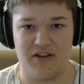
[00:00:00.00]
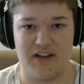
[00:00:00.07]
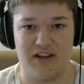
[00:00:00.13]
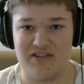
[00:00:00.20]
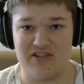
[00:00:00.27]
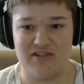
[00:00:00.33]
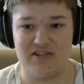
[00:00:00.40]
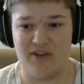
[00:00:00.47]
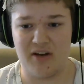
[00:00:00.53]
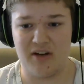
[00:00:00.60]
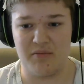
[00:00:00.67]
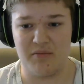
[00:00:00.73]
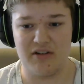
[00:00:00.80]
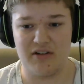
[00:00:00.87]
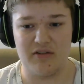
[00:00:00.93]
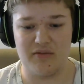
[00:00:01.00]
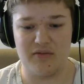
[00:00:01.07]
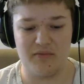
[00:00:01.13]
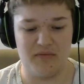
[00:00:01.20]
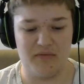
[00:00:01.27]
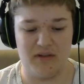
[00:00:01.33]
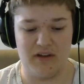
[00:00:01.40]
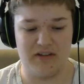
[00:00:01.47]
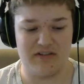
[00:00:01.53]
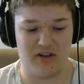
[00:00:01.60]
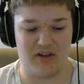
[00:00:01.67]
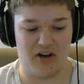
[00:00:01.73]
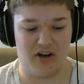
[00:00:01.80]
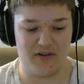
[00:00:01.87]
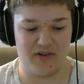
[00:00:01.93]
And that's just fine because this
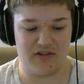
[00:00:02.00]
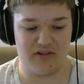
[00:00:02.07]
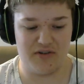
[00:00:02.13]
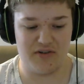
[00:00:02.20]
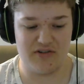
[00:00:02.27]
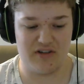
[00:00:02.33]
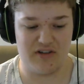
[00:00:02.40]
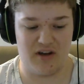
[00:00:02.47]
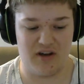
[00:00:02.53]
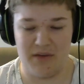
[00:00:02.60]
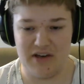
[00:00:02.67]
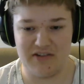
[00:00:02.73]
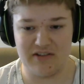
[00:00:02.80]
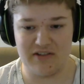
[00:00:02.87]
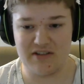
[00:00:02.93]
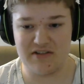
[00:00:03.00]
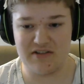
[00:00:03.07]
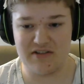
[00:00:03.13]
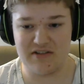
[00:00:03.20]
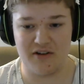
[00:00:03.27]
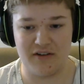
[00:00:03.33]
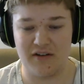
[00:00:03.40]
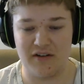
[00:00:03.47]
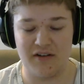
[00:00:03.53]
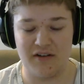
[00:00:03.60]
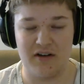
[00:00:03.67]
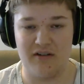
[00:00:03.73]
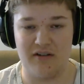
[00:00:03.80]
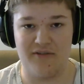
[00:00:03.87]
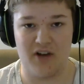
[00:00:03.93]
conference was amazing this year. I think they
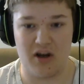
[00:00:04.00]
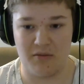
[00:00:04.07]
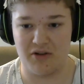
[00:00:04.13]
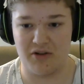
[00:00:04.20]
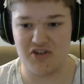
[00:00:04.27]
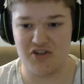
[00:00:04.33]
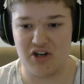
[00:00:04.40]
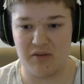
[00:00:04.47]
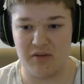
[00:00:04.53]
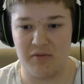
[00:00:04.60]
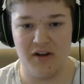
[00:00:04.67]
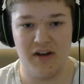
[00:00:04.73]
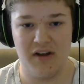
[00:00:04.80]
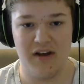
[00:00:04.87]
did a phenomenal job.